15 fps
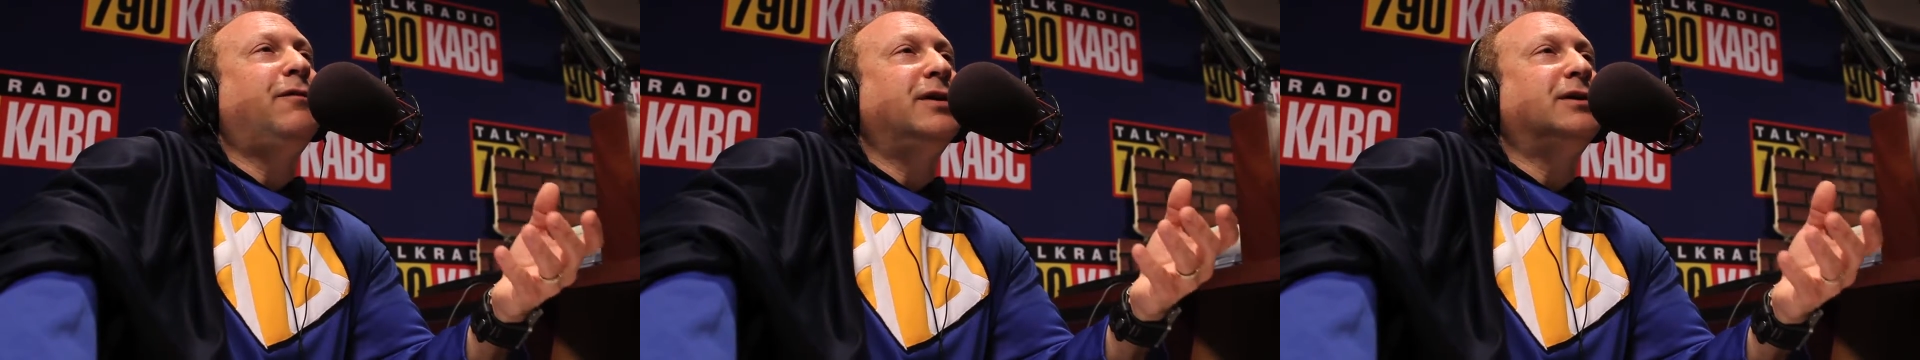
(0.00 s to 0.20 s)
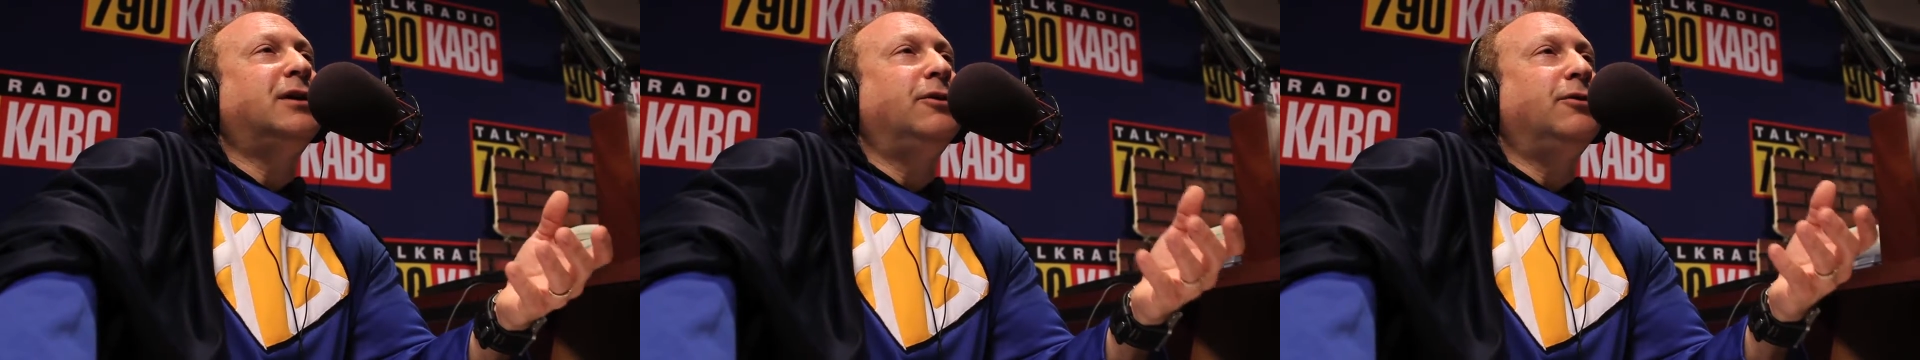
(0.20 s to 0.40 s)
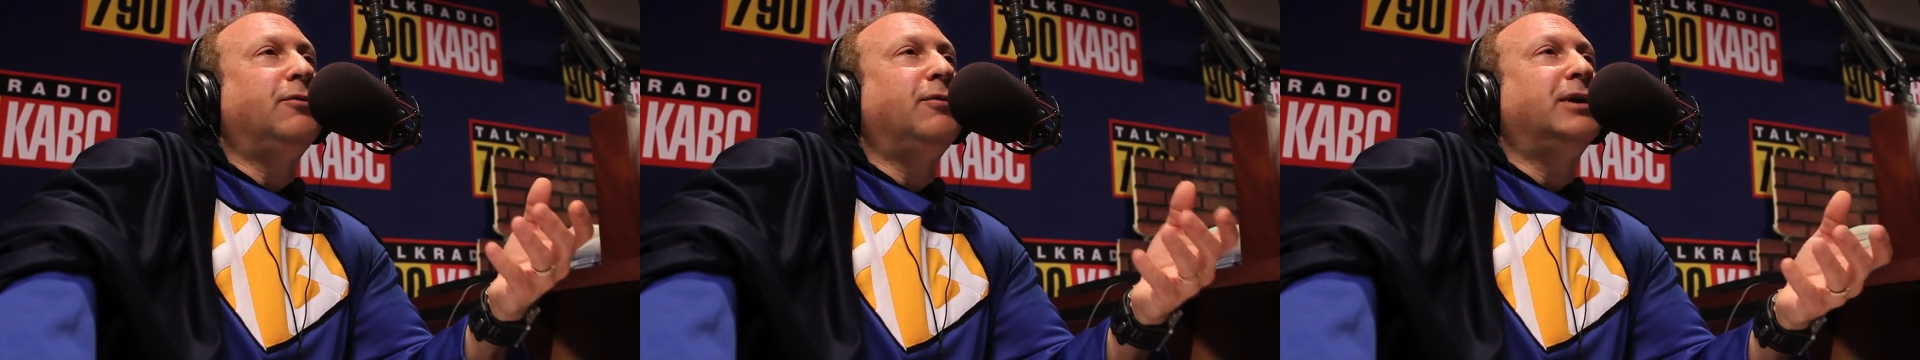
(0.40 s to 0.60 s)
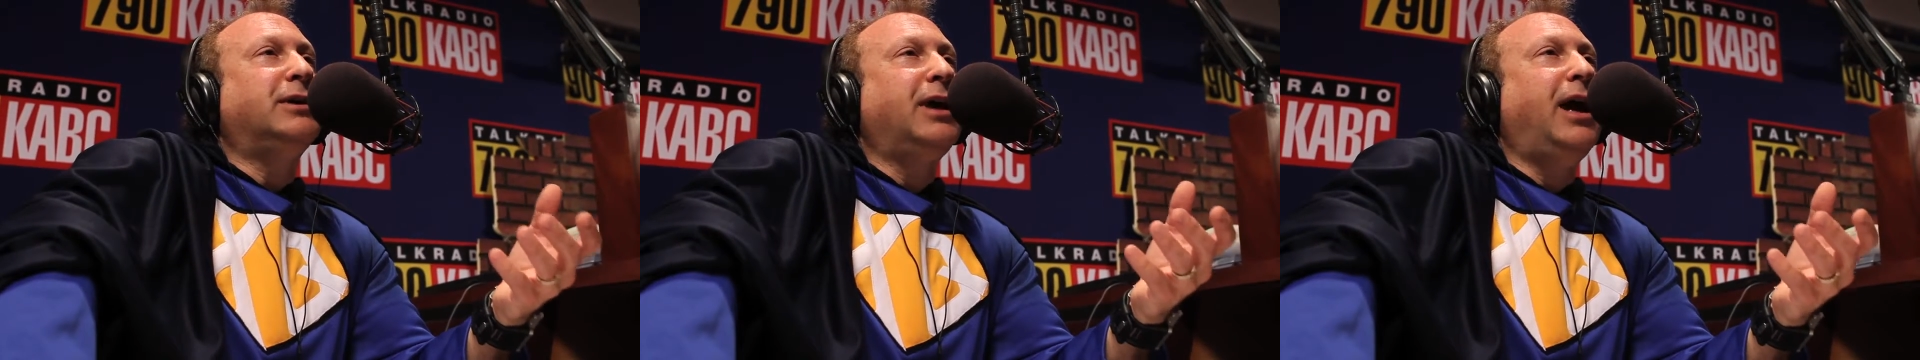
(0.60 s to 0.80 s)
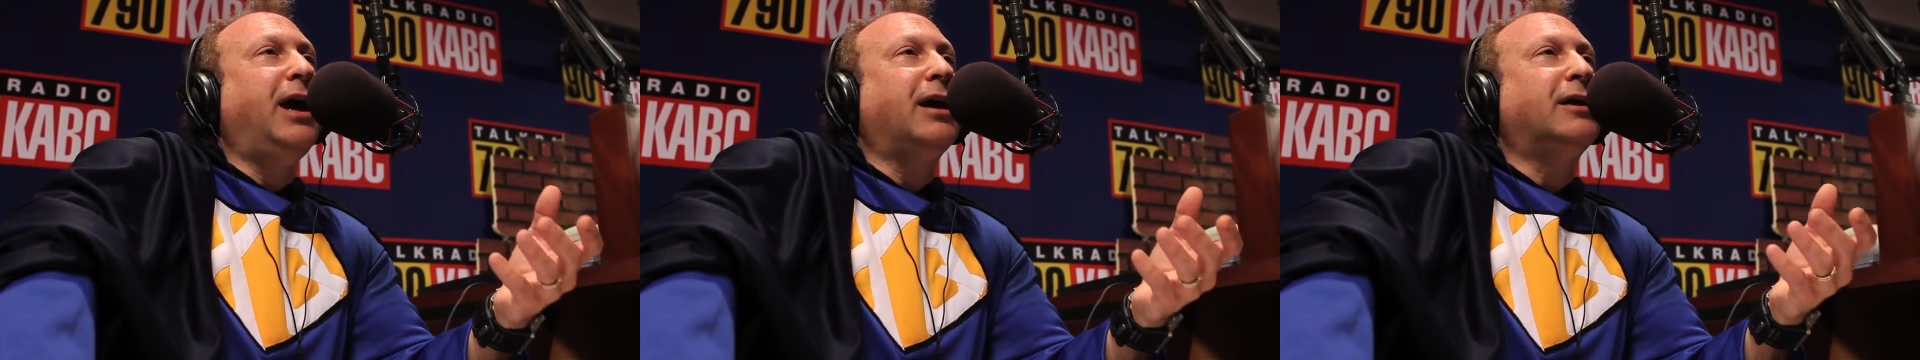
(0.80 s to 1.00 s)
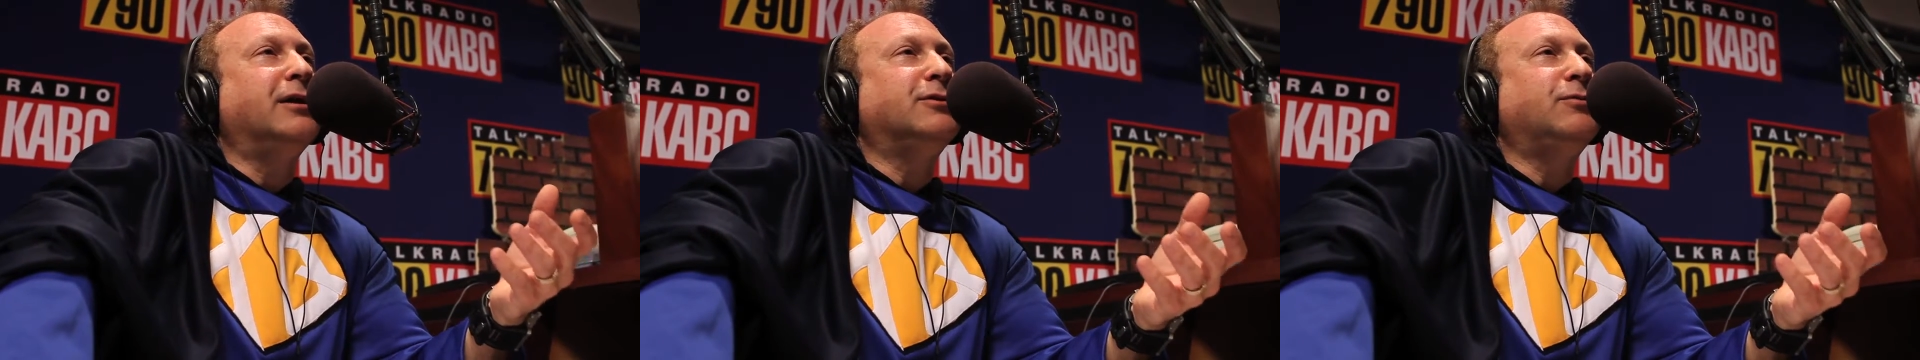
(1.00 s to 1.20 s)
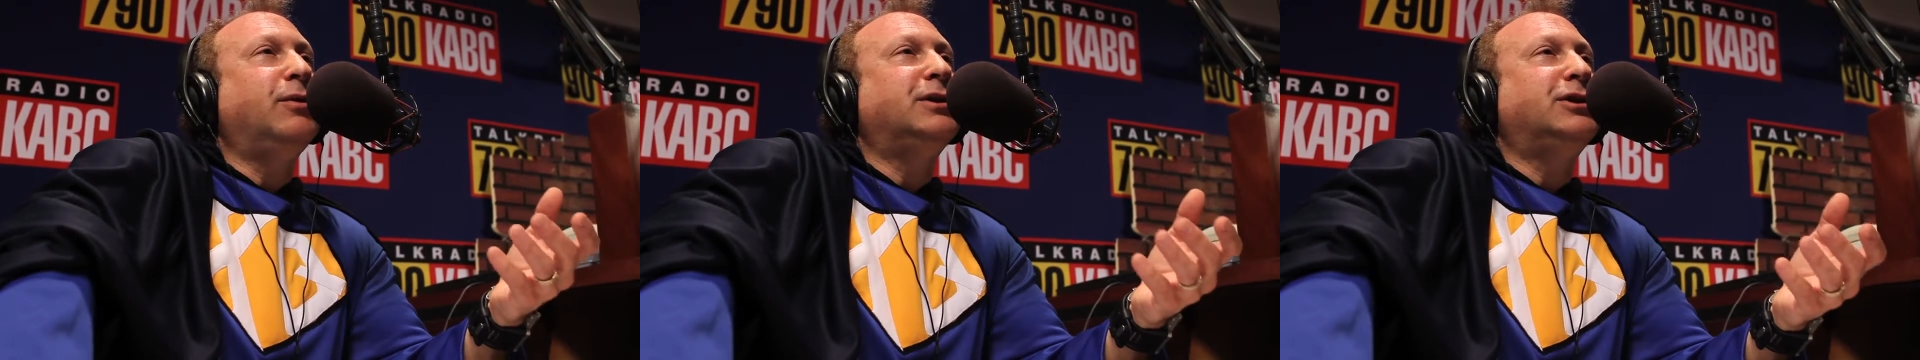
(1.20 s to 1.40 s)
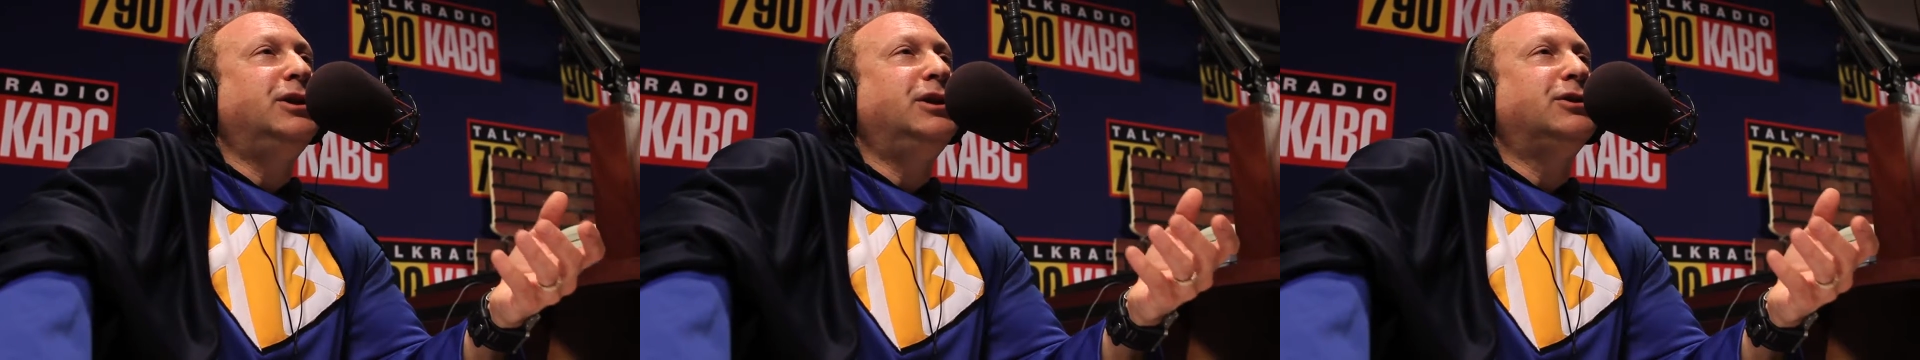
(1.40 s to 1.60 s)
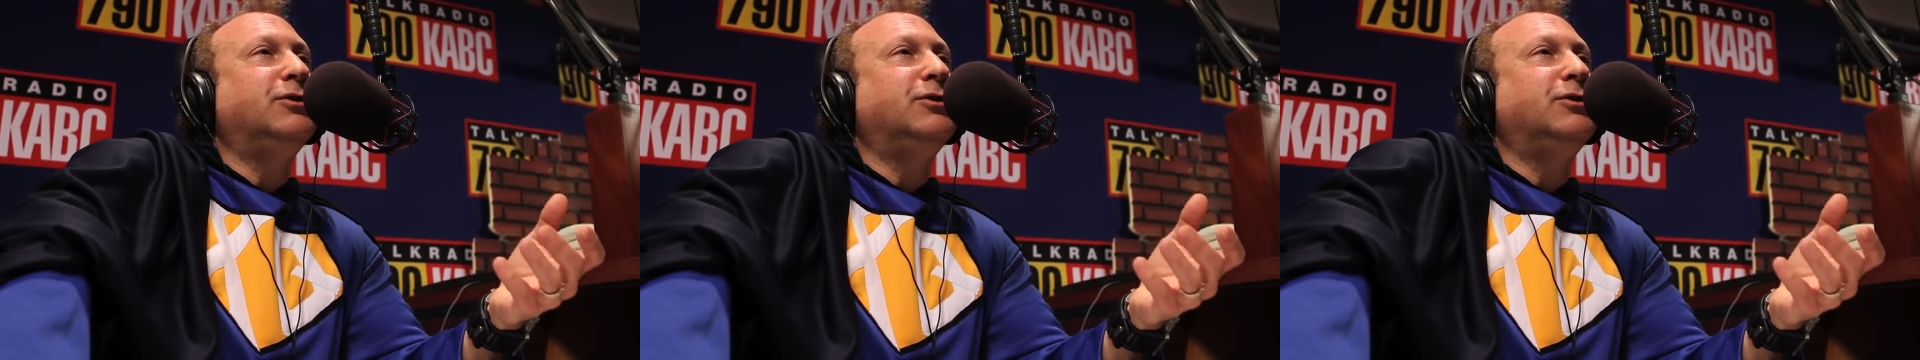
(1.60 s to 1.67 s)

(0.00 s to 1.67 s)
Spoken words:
is under attack is what she